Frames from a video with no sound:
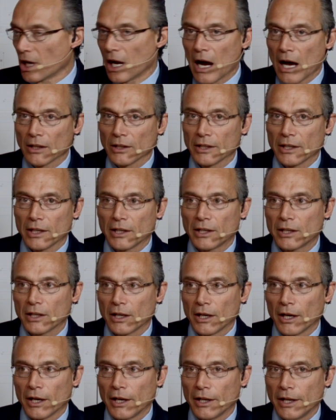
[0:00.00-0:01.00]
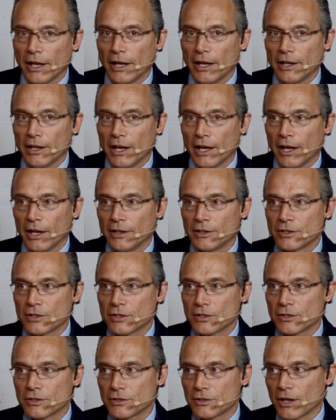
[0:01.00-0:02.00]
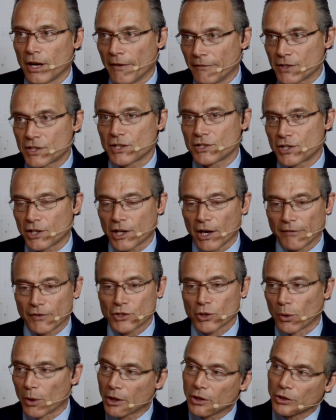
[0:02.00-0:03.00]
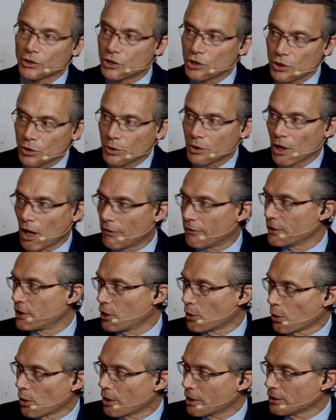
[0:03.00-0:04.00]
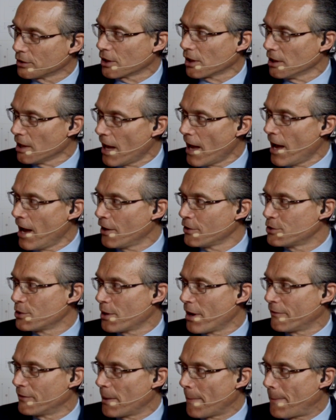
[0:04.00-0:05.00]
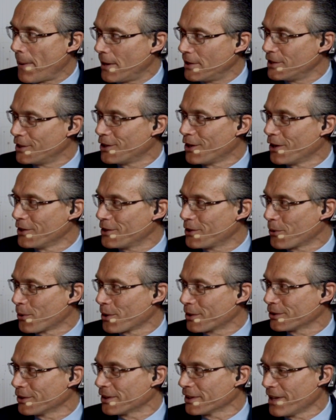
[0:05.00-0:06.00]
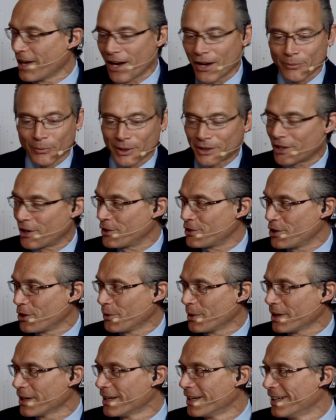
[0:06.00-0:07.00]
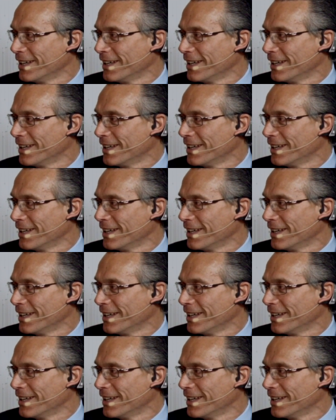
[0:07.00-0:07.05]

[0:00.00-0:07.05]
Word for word: colleague, uh, and, and obviously she covers Oracle. Do you cover the Oracle Cloud? Do you have an opinion on the Oracle Cloud, what they're doing?